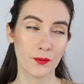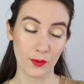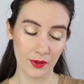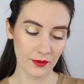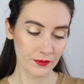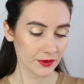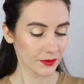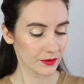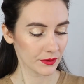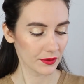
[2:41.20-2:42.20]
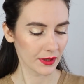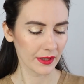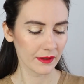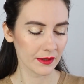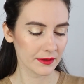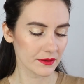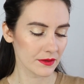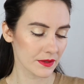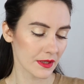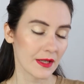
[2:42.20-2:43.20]
four of the new Dior
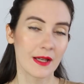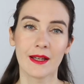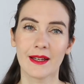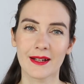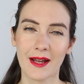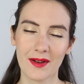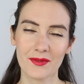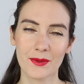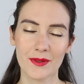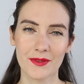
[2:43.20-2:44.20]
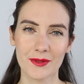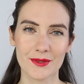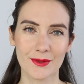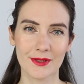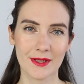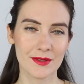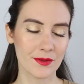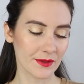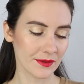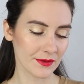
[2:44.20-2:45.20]
highlighters, and I have a review, so in case
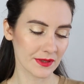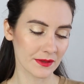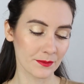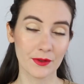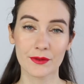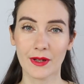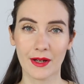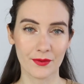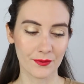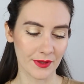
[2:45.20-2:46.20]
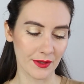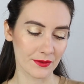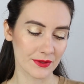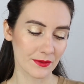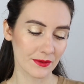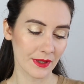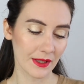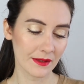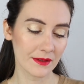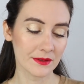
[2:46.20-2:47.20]
you're interested I'm going to have a video. So the
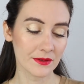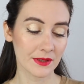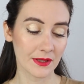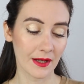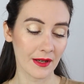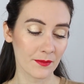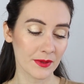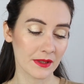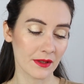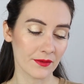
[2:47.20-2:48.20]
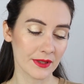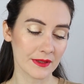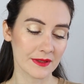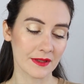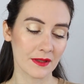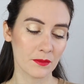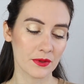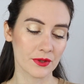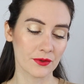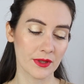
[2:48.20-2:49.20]
highlighter that I have been loving is in
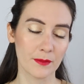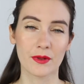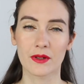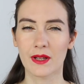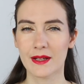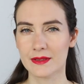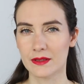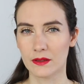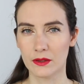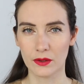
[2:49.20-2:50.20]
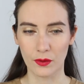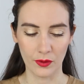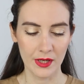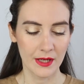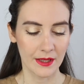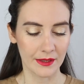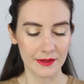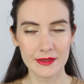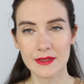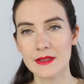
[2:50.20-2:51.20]
number three, Pearlescent Glow,
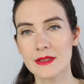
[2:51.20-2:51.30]
and this is